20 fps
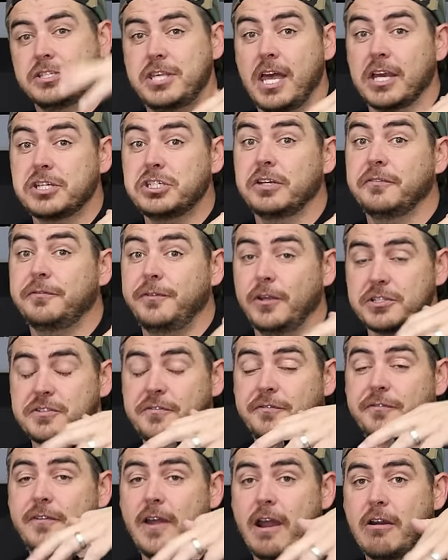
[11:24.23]
Suction
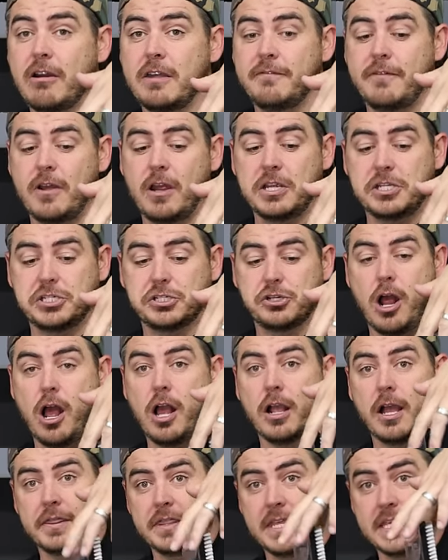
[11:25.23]
feels very, very
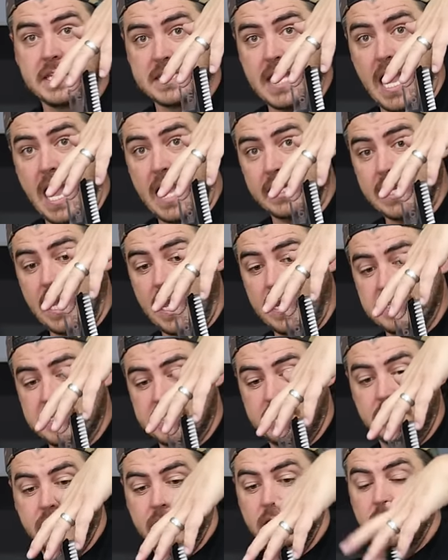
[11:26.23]
strong on this side,
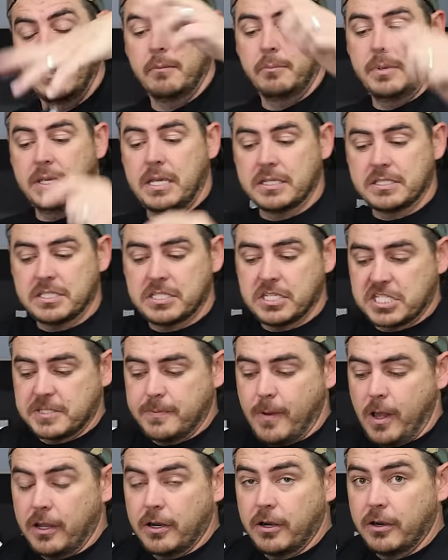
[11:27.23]
guys. Because it's a
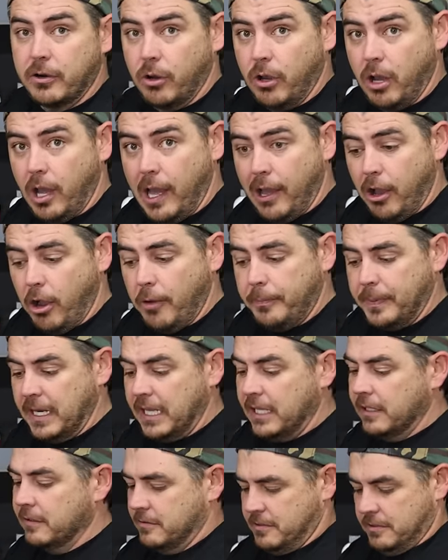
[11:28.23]
smaller
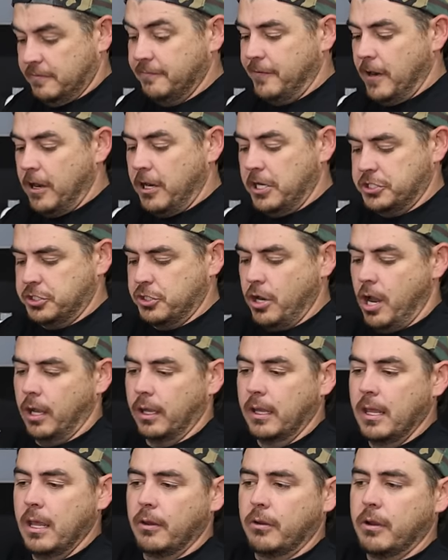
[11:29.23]
opening, very strong.
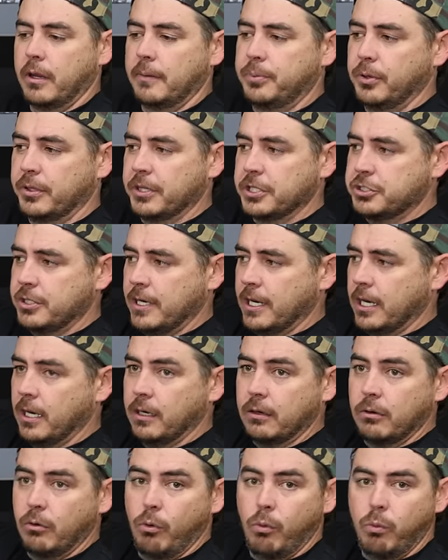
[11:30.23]
Go ahead and pull the
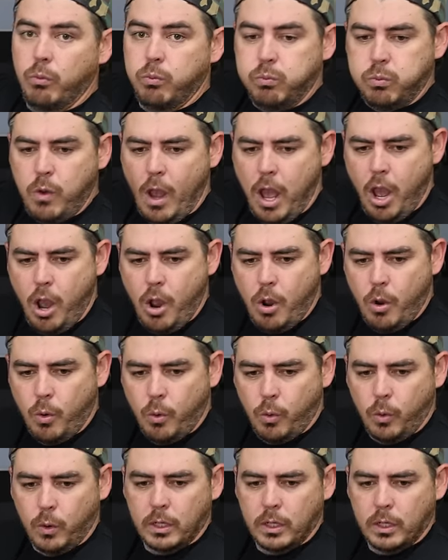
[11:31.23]
trigger. Whoa!